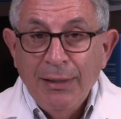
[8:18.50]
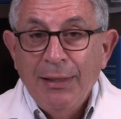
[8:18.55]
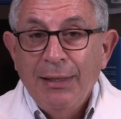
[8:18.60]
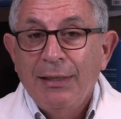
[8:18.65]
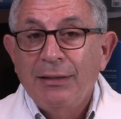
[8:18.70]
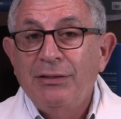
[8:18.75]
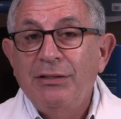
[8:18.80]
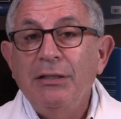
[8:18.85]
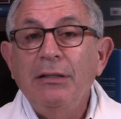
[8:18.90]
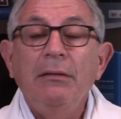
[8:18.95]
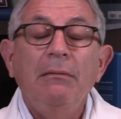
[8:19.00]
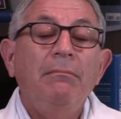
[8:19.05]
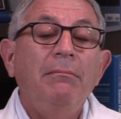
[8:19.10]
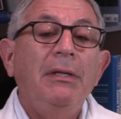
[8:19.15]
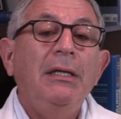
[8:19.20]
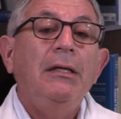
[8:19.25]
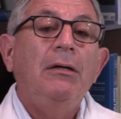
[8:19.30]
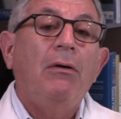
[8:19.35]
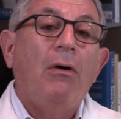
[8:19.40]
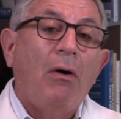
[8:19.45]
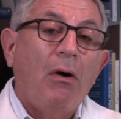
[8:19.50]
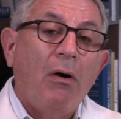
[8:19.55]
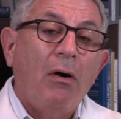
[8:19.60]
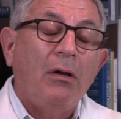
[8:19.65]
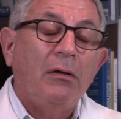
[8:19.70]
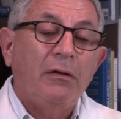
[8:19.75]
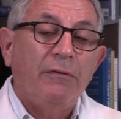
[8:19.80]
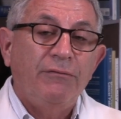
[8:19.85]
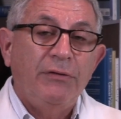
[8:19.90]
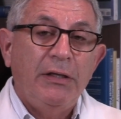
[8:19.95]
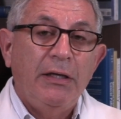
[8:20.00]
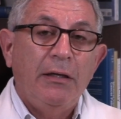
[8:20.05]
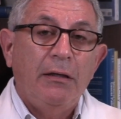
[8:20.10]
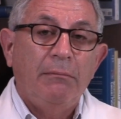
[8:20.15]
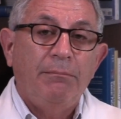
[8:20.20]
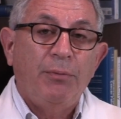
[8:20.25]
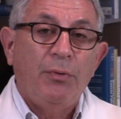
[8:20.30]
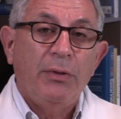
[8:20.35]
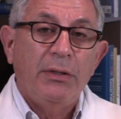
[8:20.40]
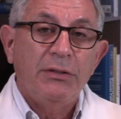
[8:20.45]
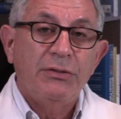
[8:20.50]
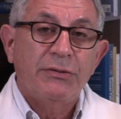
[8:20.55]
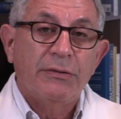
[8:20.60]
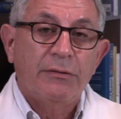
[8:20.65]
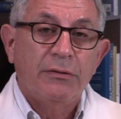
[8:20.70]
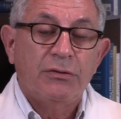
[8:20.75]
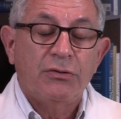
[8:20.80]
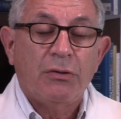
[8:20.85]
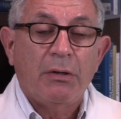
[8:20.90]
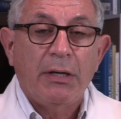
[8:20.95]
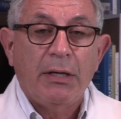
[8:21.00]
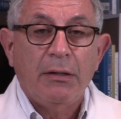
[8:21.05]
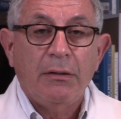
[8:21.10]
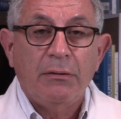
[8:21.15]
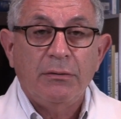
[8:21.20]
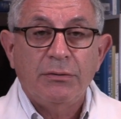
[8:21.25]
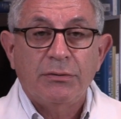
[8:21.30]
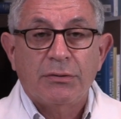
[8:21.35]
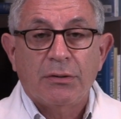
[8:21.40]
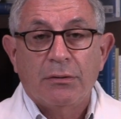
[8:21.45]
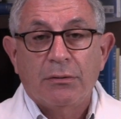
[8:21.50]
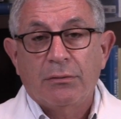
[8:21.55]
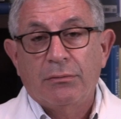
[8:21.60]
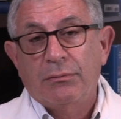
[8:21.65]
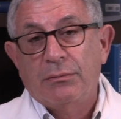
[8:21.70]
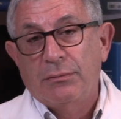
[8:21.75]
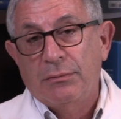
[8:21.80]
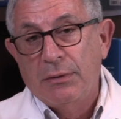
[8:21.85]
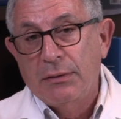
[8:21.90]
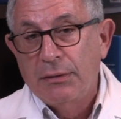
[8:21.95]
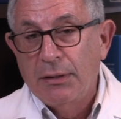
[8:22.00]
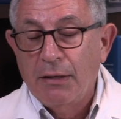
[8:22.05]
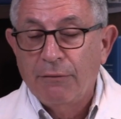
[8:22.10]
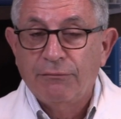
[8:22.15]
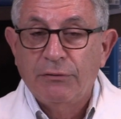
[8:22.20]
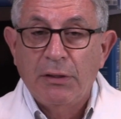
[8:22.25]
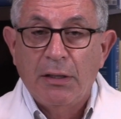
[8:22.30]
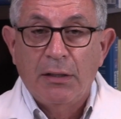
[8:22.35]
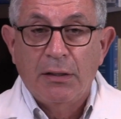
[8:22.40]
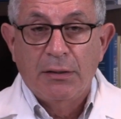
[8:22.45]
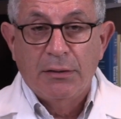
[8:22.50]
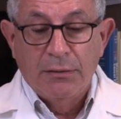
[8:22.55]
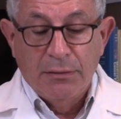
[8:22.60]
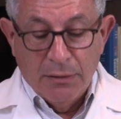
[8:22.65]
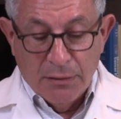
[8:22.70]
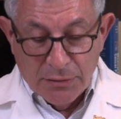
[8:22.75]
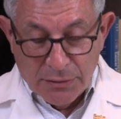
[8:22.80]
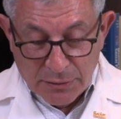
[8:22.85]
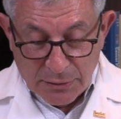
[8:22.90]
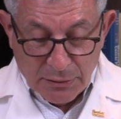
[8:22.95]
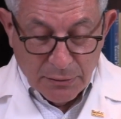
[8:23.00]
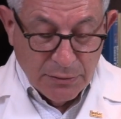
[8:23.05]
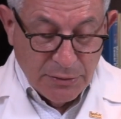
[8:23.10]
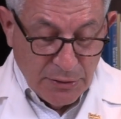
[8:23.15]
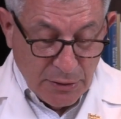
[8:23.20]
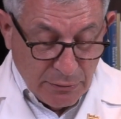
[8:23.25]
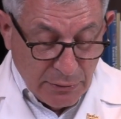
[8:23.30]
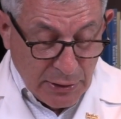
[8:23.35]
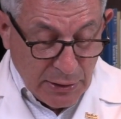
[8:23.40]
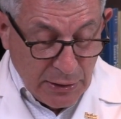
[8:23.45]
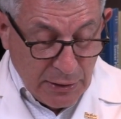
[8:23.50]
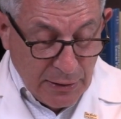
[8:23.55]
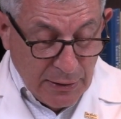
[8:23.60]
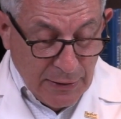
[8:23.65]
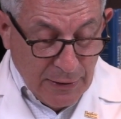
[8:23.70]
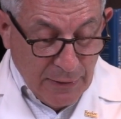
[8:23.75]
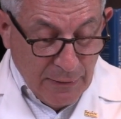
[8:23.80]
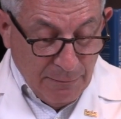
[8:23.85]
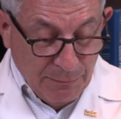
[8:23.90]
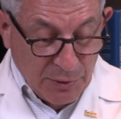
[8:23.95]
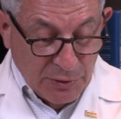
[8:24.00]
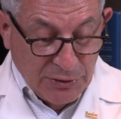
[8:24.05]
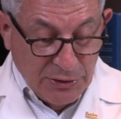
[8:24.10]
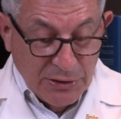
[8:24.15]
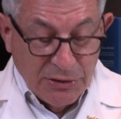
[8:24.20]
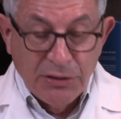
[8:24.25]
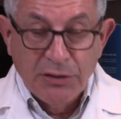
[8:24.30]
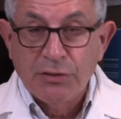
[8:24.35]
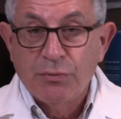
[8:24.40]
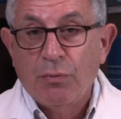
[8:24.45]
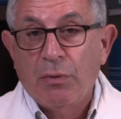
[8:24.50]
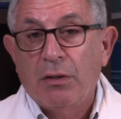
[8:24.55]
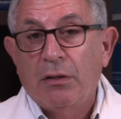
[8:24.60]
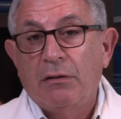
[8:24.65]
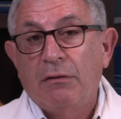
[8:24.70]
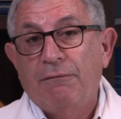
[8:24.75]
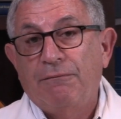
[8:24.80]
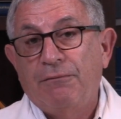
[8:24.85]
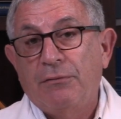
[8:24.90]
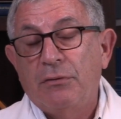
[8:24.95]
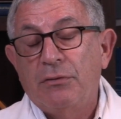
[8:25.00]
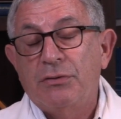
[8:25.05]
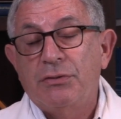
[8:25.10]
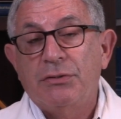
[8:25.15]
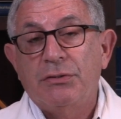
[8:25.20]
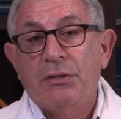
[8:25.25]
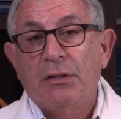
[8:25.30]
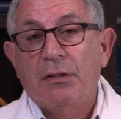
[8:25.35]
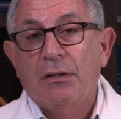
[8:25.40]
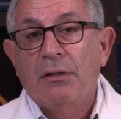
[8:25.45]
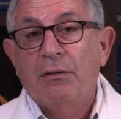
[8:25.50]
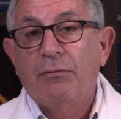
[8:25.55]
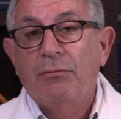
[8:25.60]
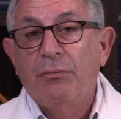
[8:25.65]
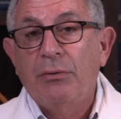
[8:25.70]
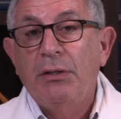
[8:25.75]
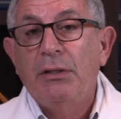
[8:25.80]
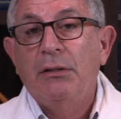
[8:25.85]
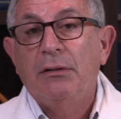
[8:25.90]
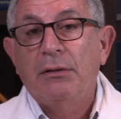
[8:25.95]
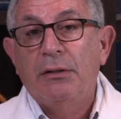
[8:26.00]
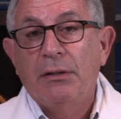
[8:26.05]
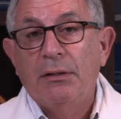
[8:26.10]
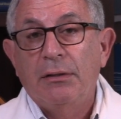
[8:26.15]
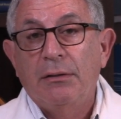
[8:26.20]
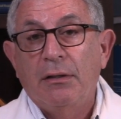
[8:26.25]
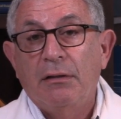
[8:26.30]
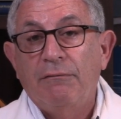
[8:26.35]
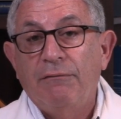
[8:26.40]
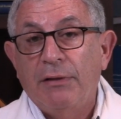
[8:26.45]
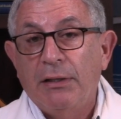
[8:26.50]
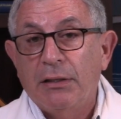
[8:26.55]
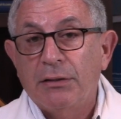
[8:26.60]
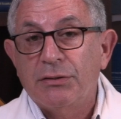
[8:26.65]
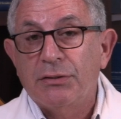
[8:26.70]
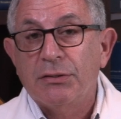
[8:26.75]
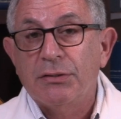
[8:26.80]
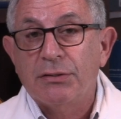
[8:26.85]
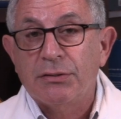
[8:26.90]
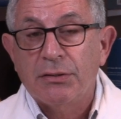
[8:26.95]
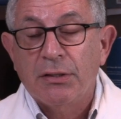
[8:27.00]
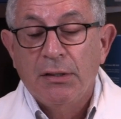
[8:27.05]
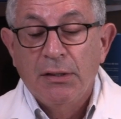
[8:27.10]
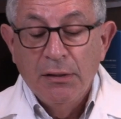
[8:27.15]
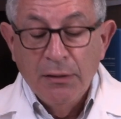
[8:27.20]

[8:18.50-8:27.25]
It didn't meet all of the endpoints of the trial, so the FDA is considering it. But this is one of the first uh, really advances.